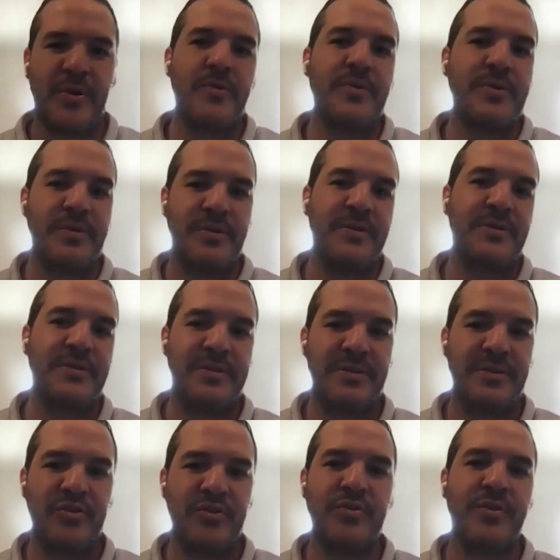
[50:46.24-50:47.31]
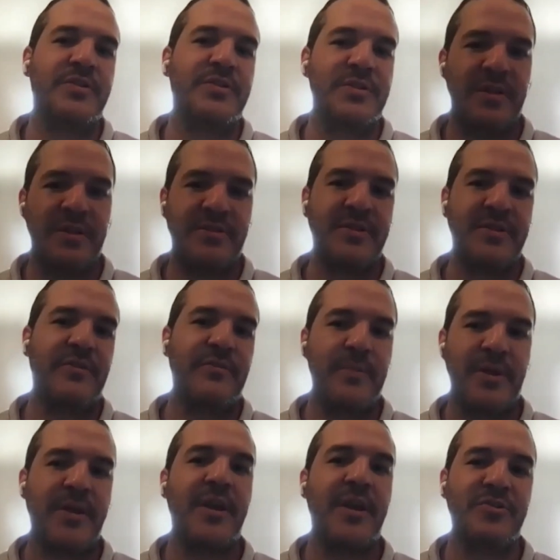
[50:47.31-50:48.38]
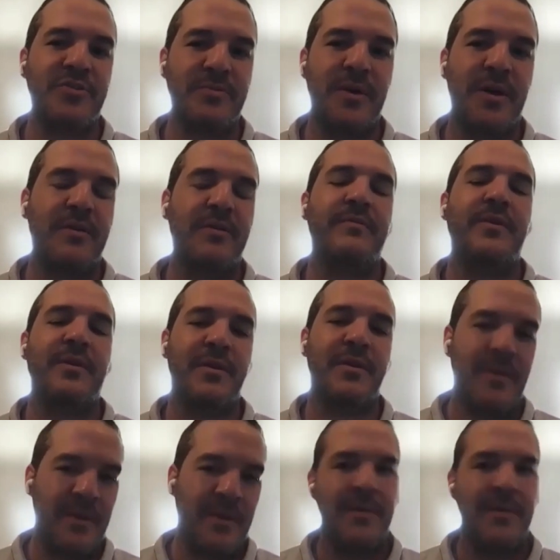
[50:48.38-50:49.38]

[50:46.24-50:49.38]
so into this entrenched like self-medication model of like,